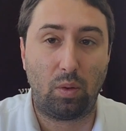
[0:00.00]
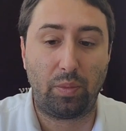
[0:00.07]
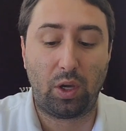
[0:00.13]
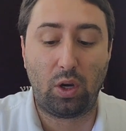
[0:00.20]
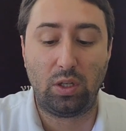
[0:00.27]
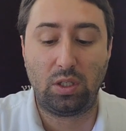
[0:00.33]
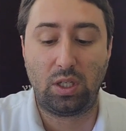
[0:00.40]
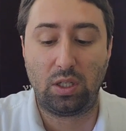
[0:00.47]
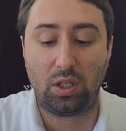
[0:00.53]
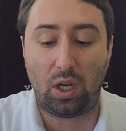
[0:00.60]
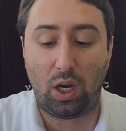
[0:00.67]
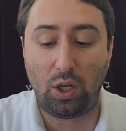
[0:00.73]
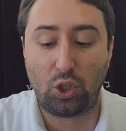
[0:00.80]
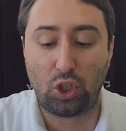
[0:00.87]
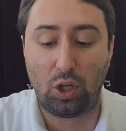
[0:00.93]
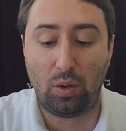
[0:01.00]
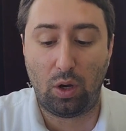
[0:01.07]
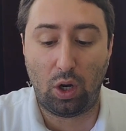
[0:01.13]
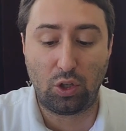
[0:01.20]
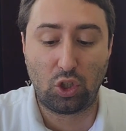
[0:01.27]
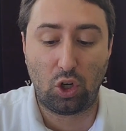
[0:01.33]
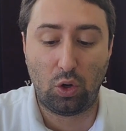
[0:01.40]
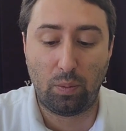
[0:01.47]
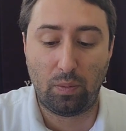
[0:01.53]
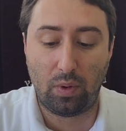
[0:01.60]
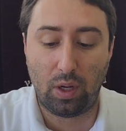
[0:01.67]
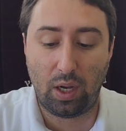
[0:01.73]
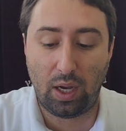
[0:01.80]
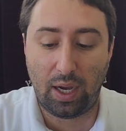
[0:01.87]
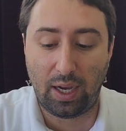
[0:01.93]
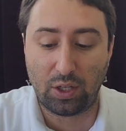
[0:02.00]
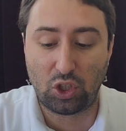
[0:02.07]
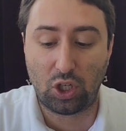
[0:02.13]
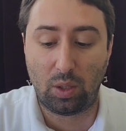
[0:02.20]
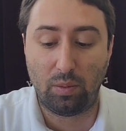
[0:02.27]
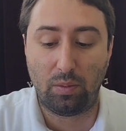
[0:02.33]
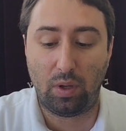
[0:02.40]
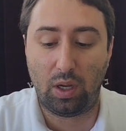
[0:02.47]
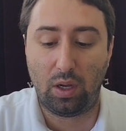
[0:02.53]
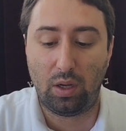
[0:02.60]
but because it says Asham, Asham, Asham,